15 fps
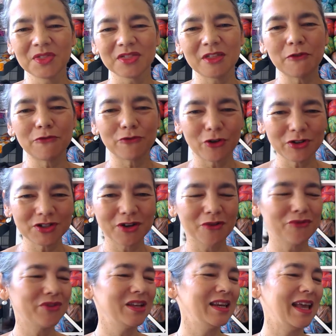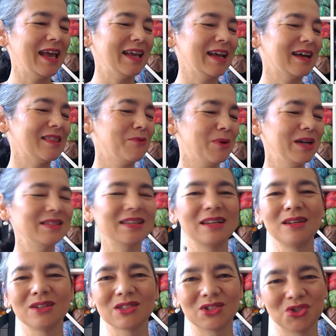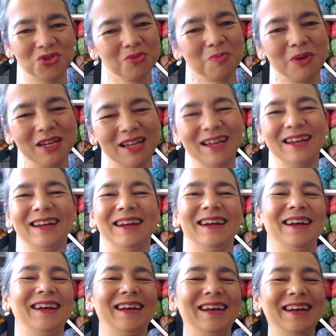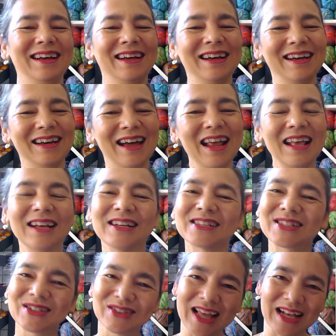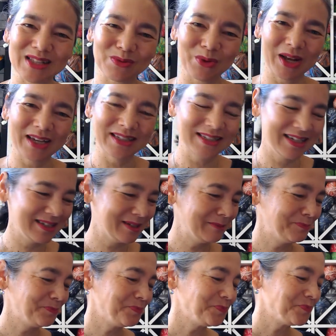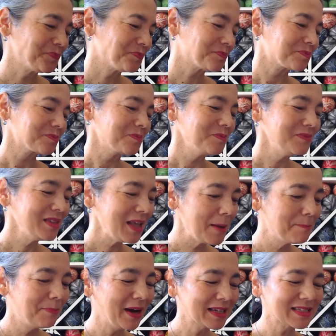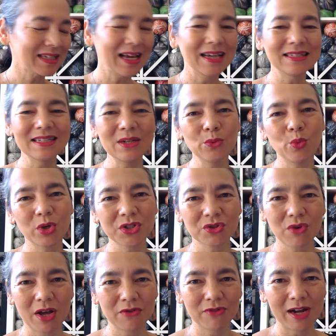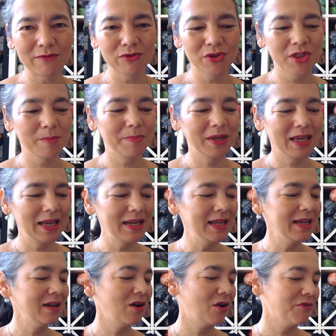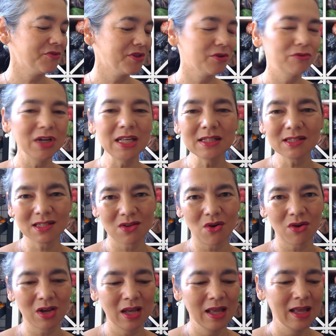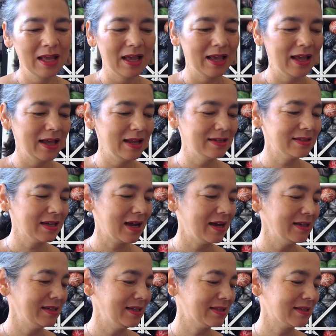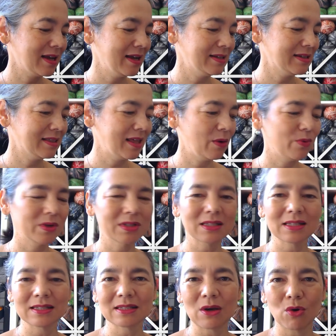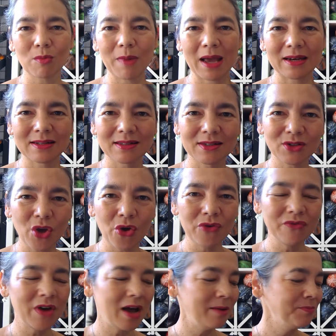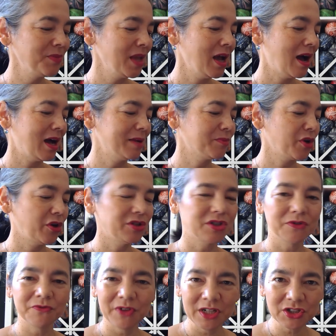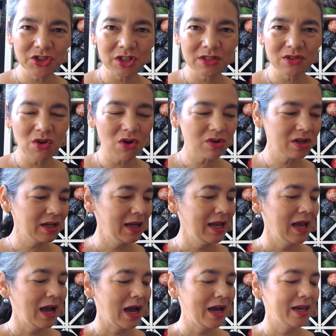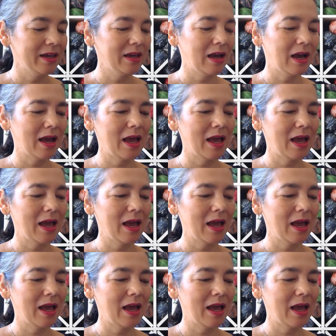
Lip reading: the front of the leg. Otherwise it looks stupid. So that's what I did. But I didn't want to unravel the beginning of the green sock. And I decided that once the sock madness is over, I'm going to finish the sock. I